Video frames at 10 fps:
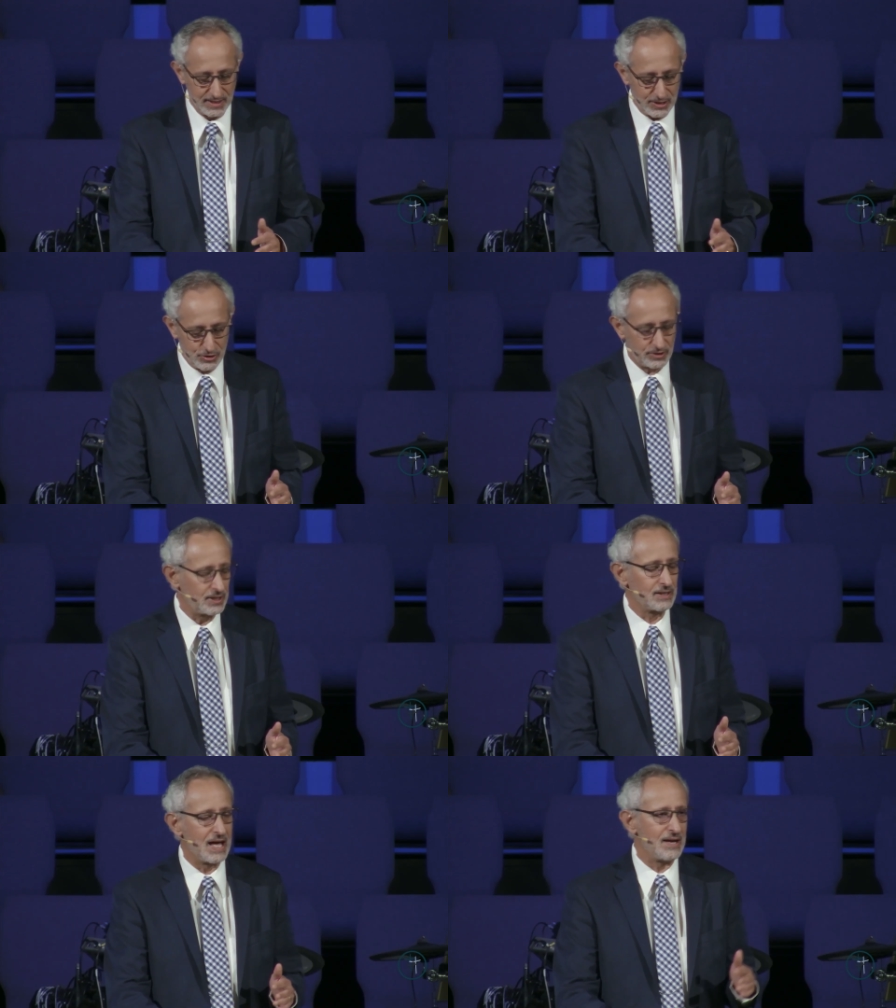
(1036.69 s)
that took
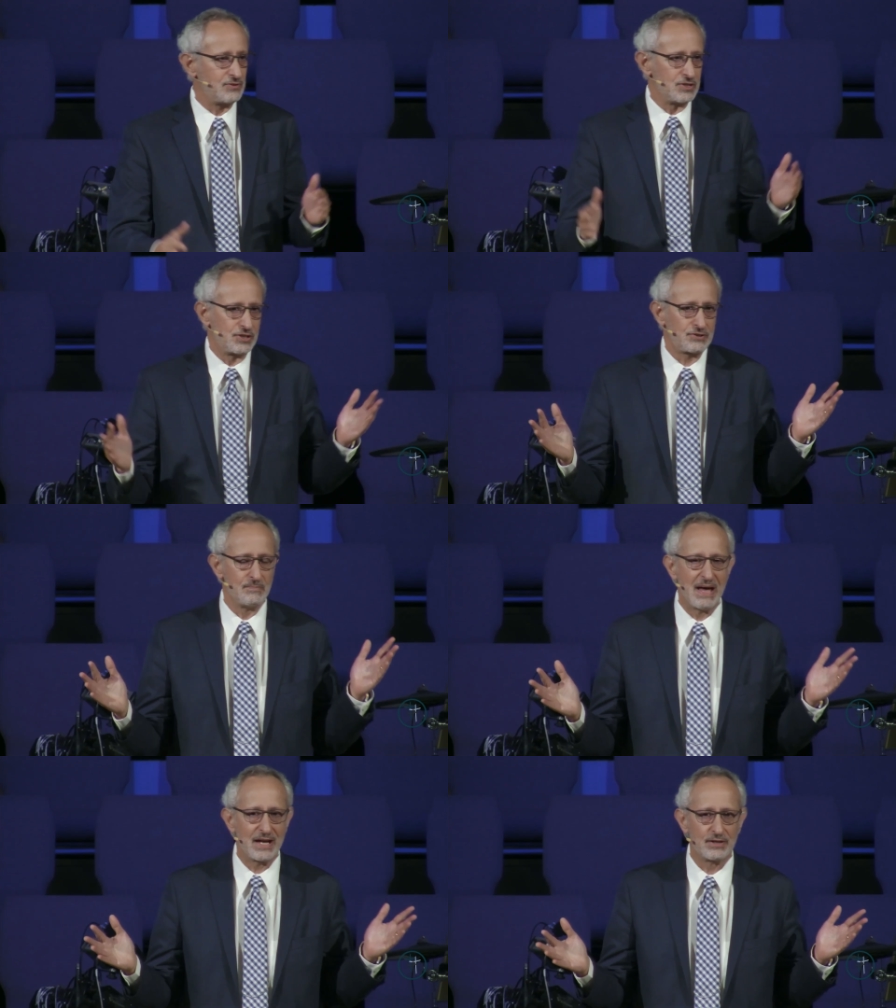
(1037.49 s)
their lives in just
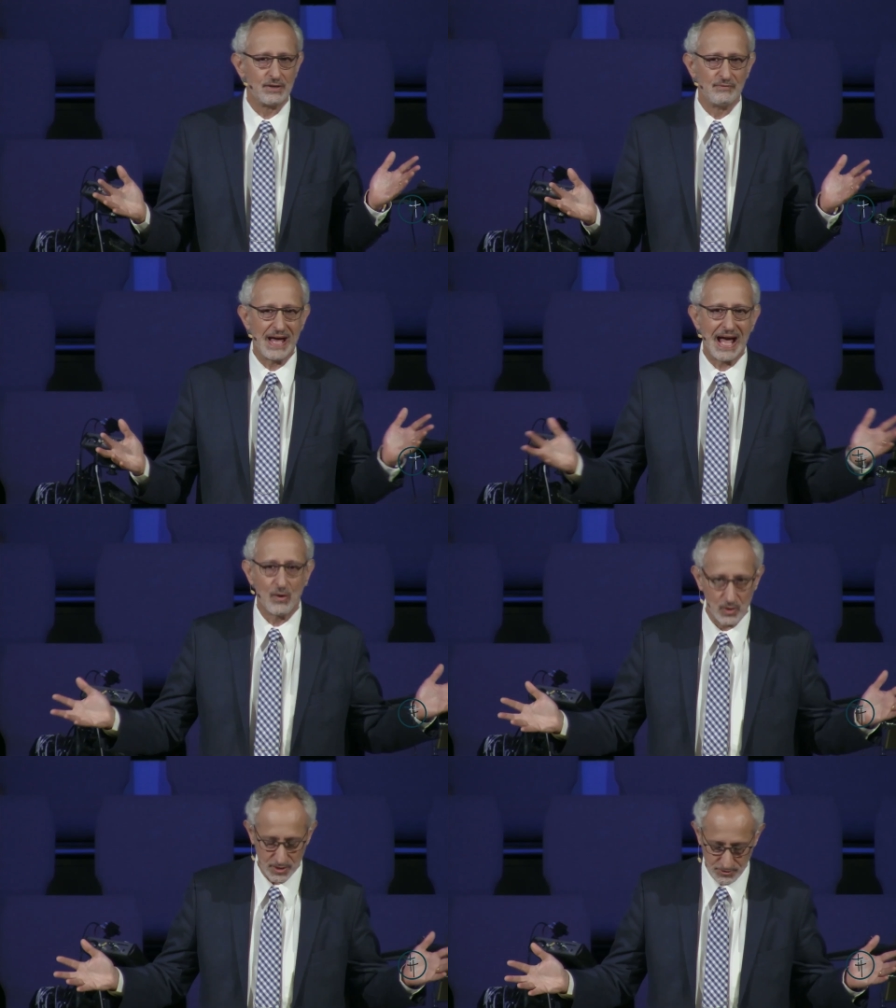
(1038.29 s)
a matter of
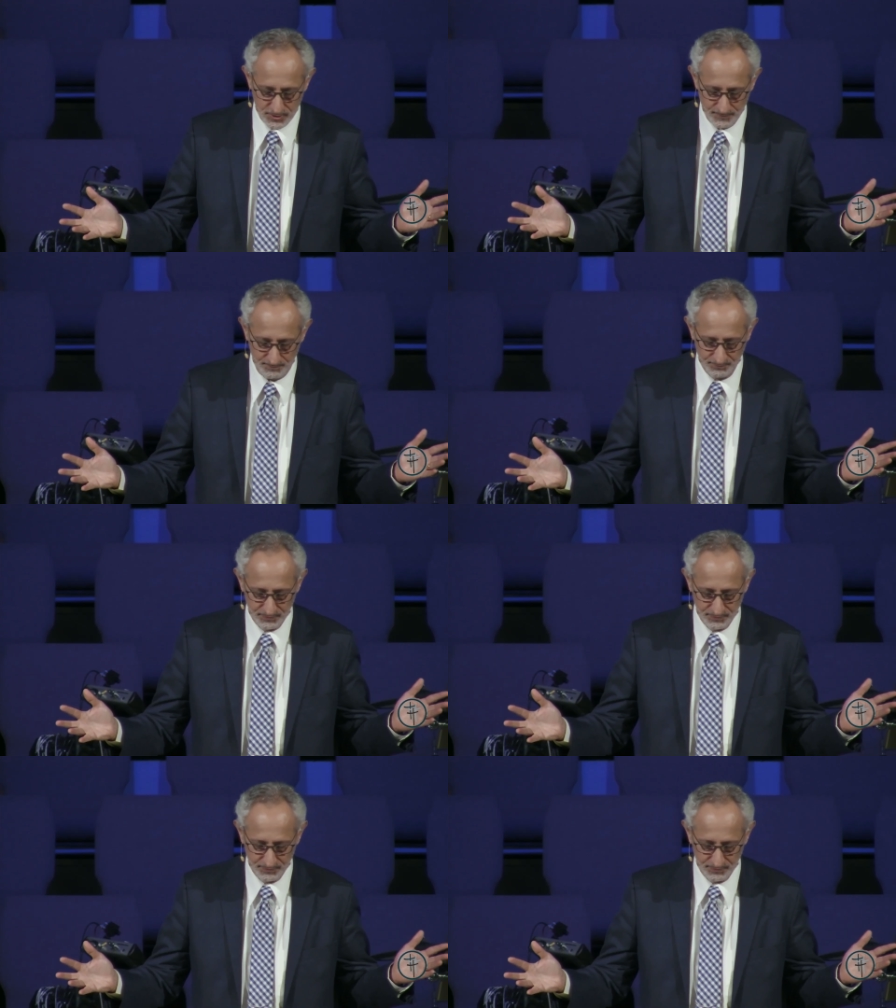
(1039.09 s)
hours.